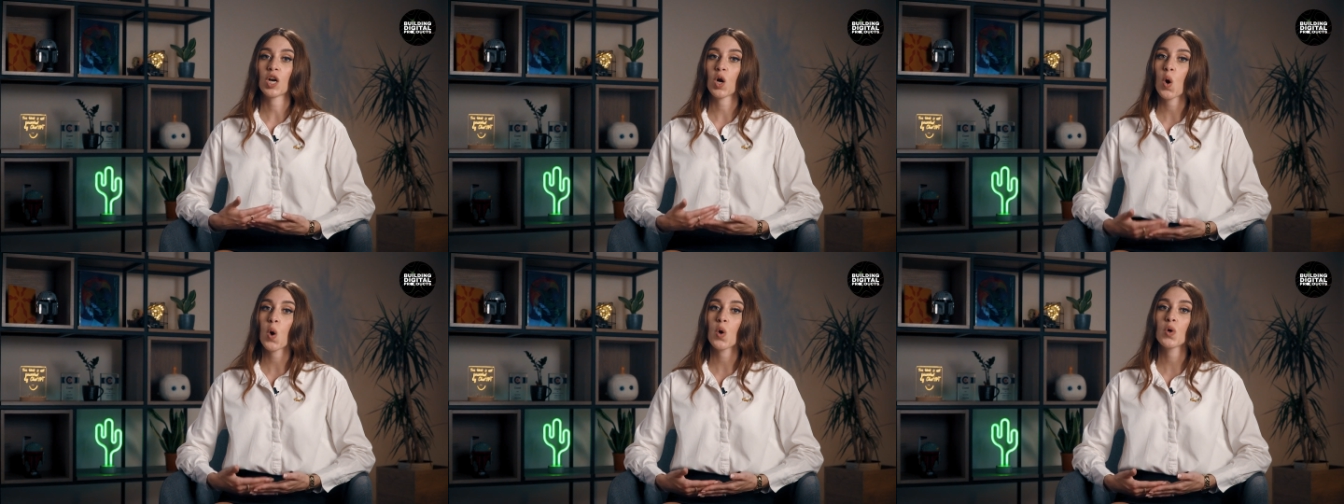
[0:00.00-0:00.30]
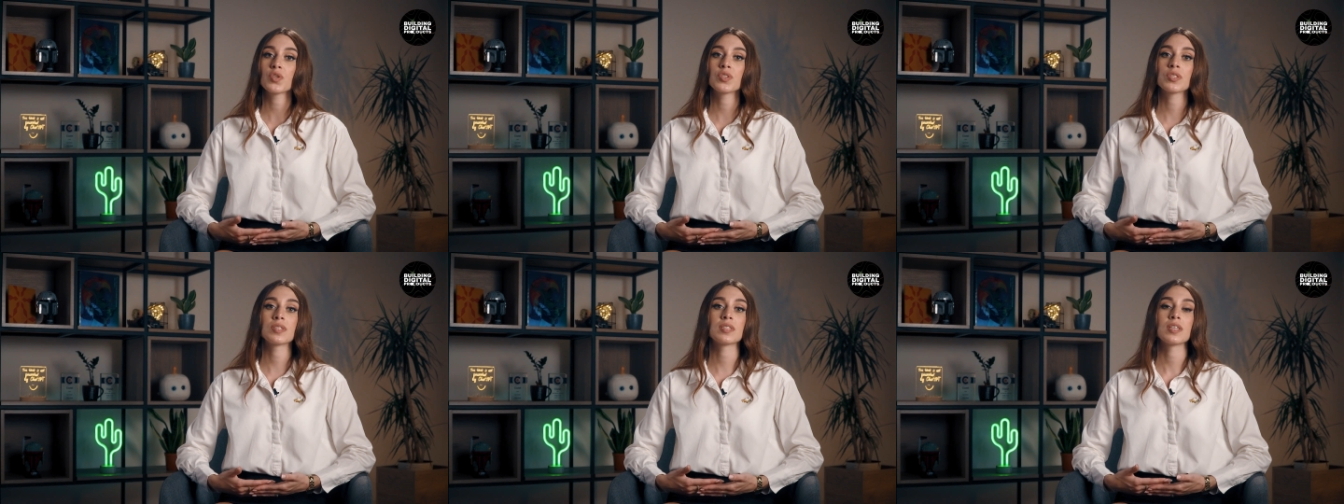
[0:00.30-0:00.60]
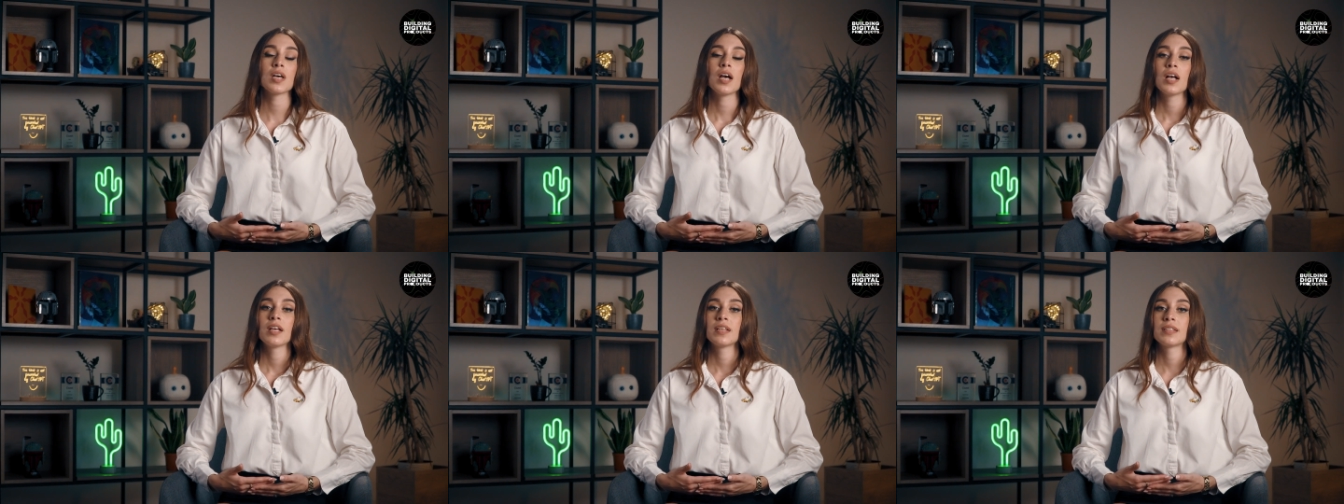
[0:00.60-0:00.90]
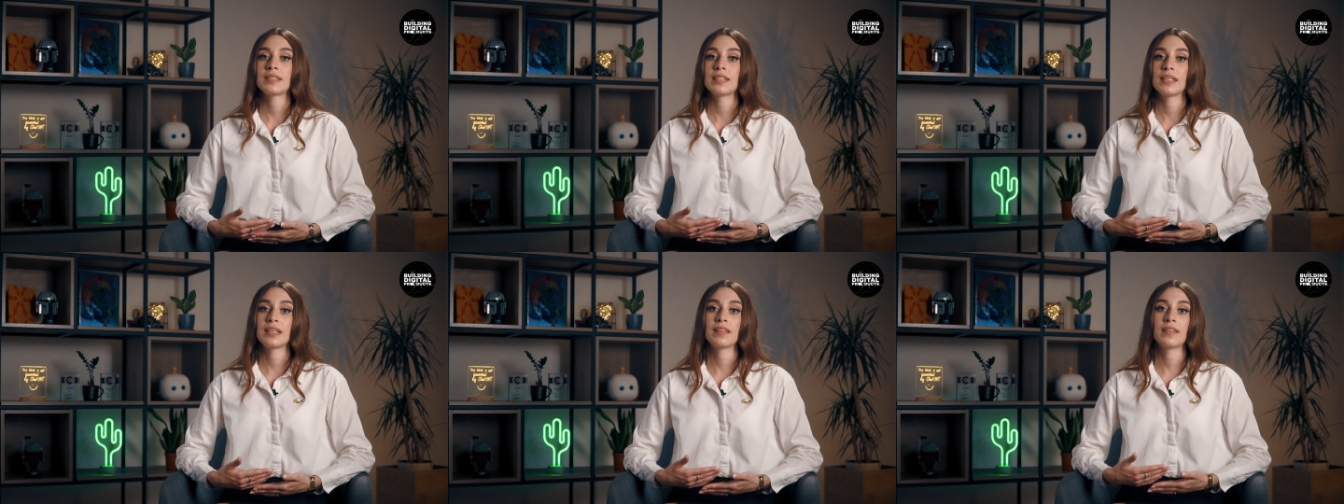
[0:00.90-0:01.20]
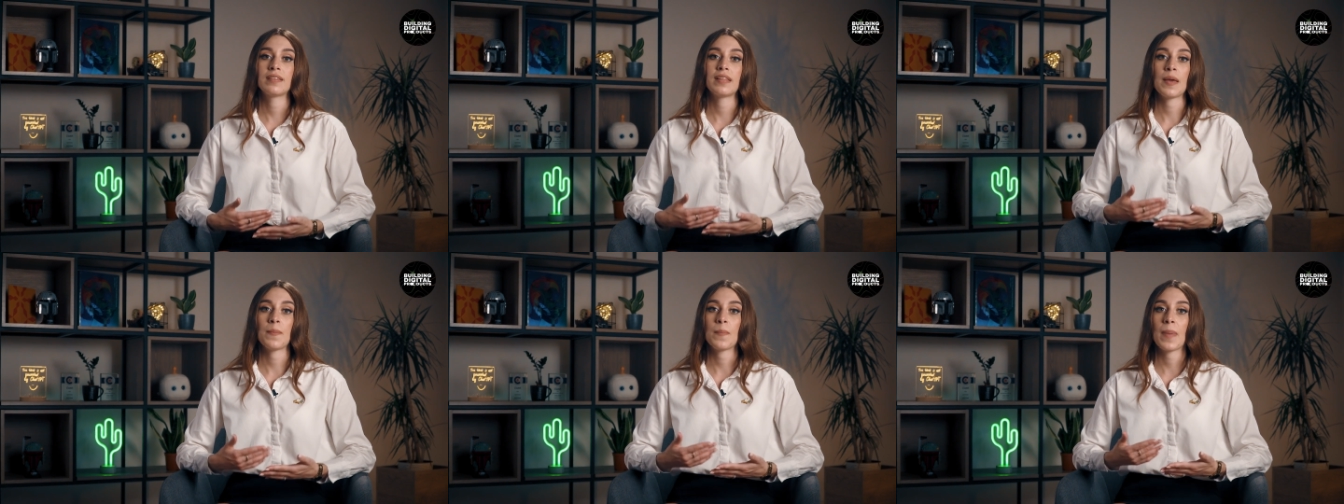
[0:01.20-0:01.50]
costs
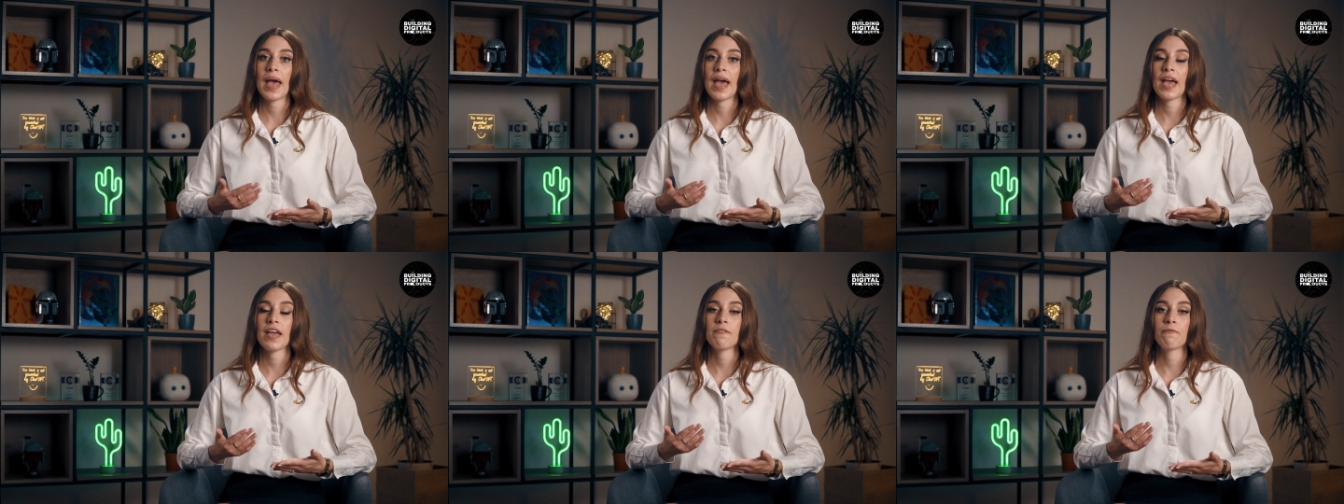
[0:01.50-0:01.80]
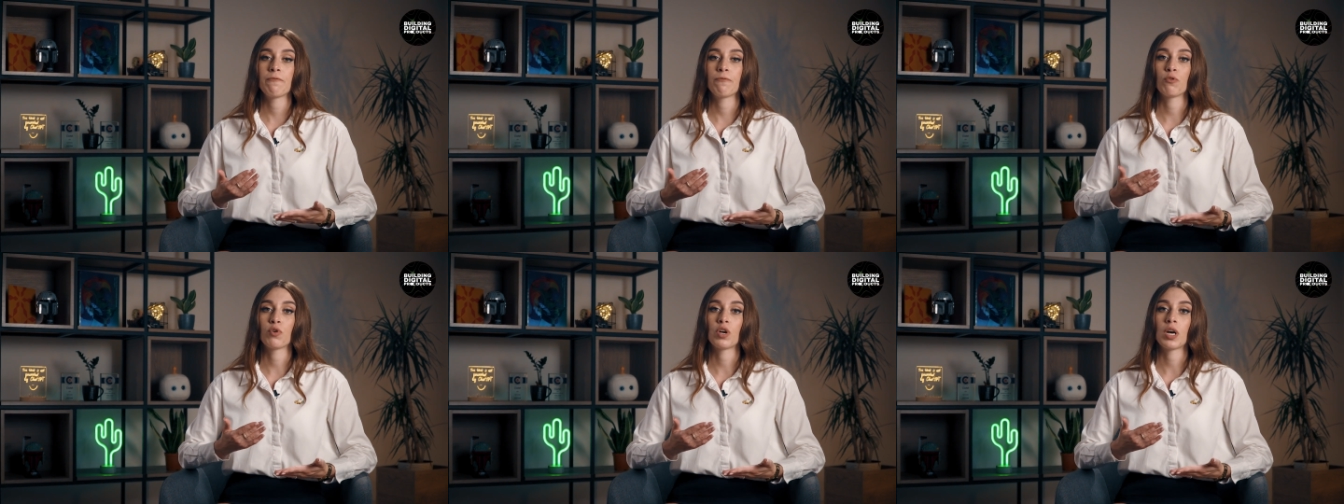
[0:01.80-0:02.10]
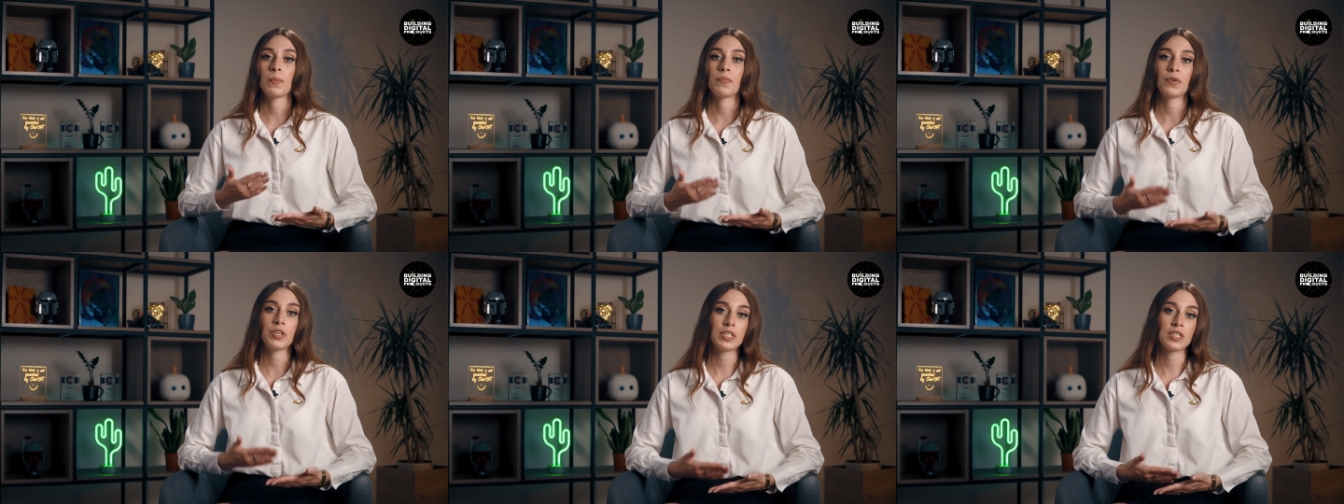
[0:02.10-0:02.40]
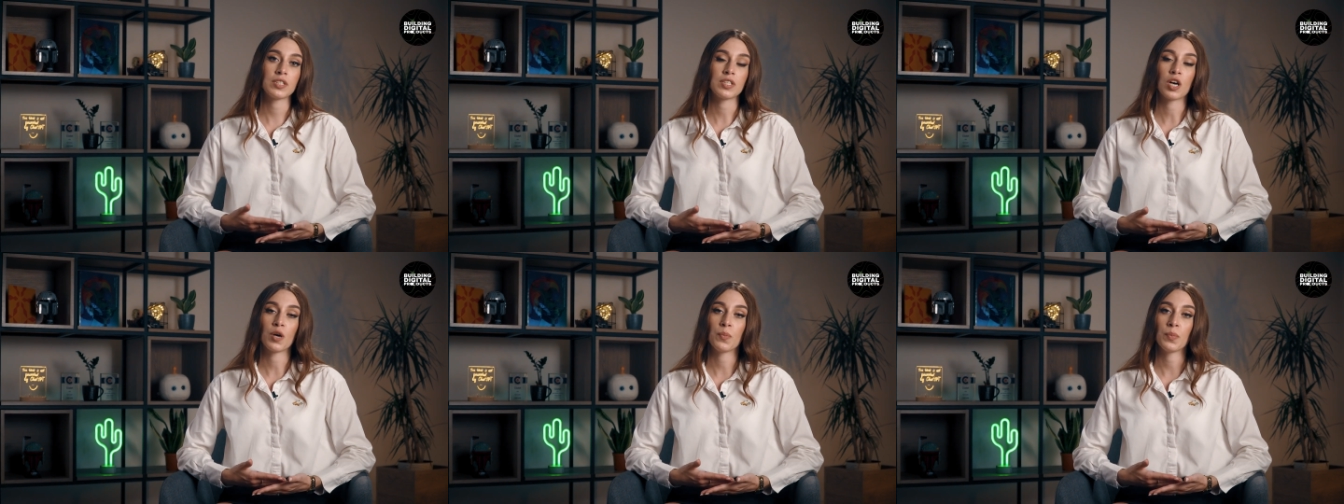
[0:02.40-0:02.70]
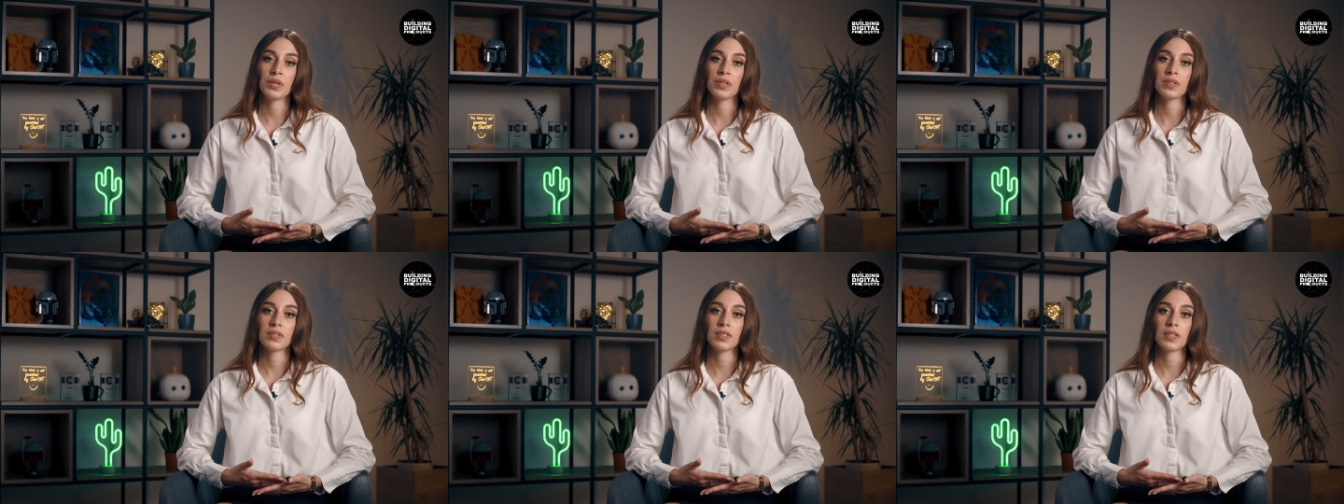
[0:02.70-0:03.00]
since they pay for a
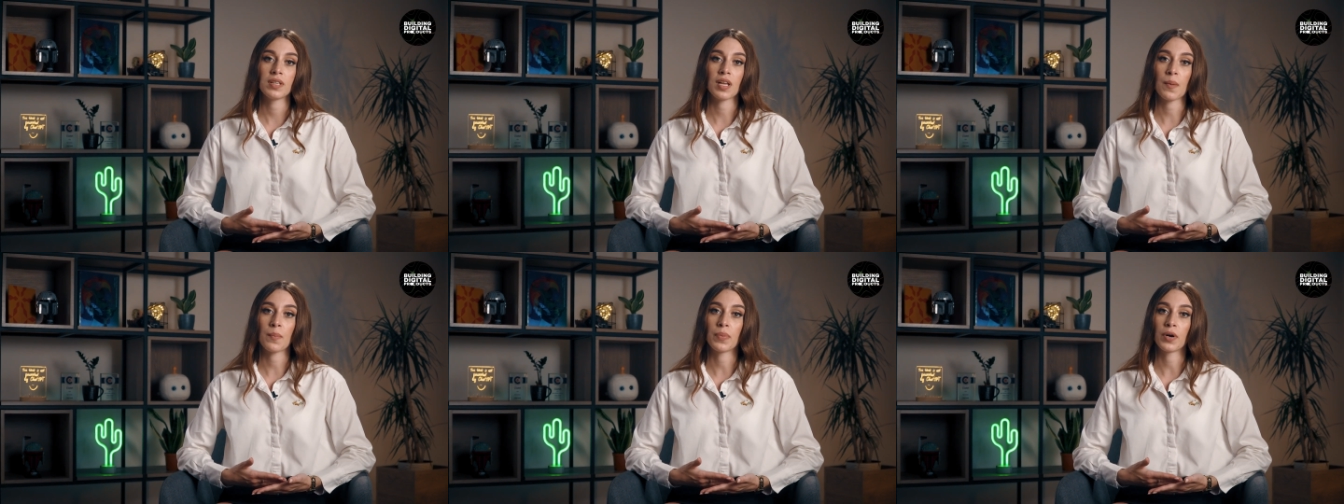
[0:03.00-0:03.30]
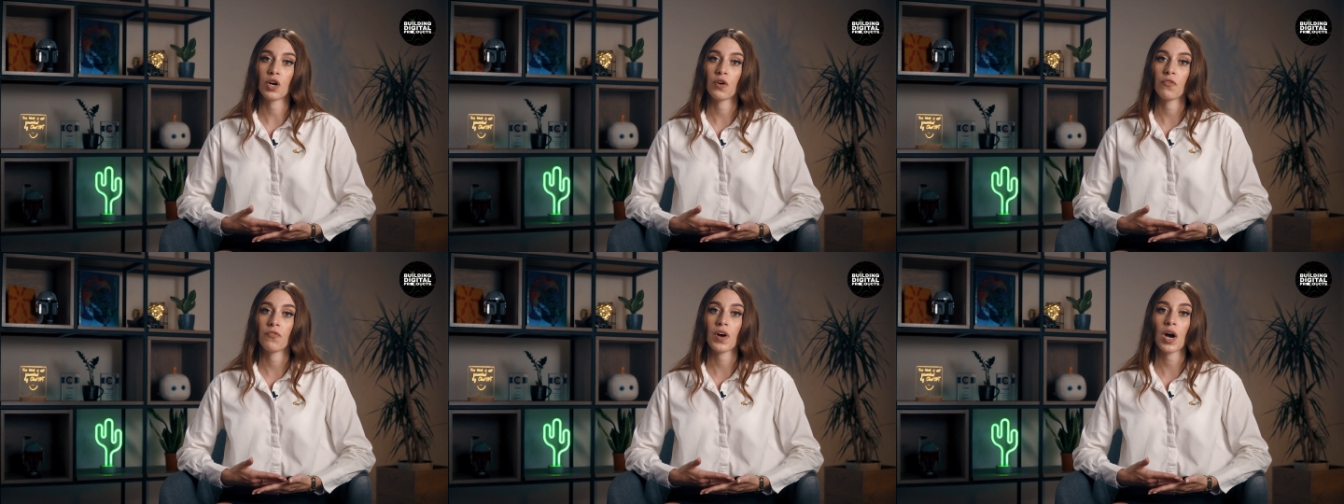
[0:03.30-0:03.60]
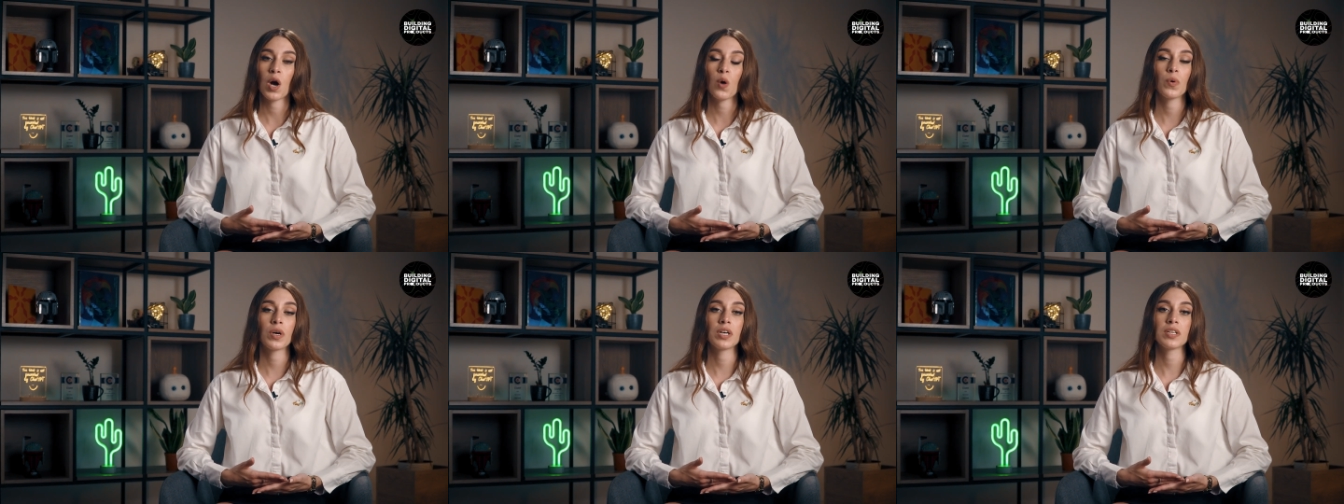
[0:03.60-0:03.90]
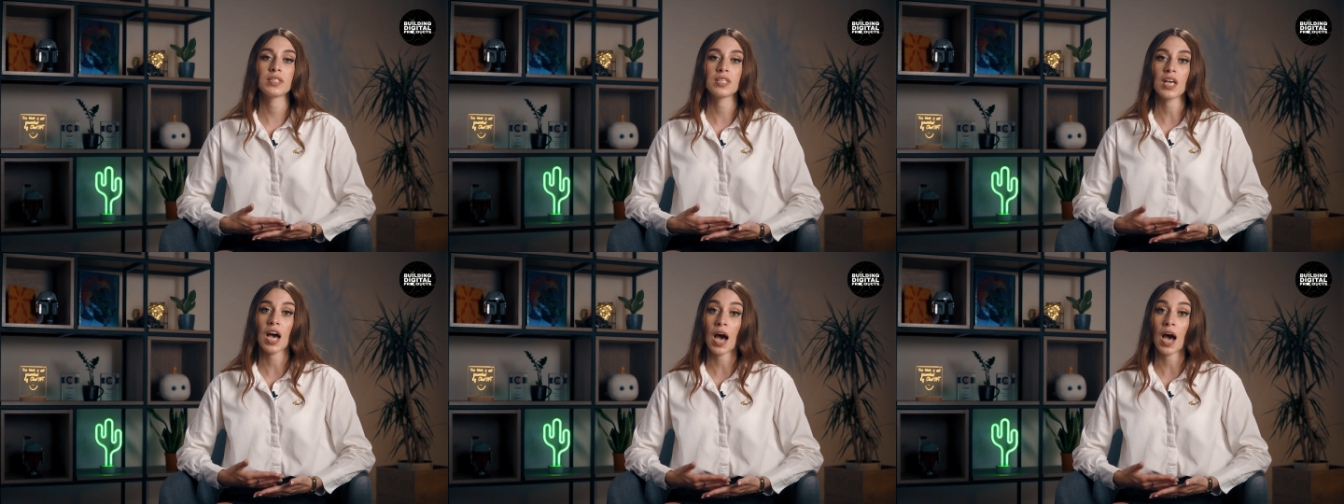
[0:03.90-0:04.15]
predetermined number of hours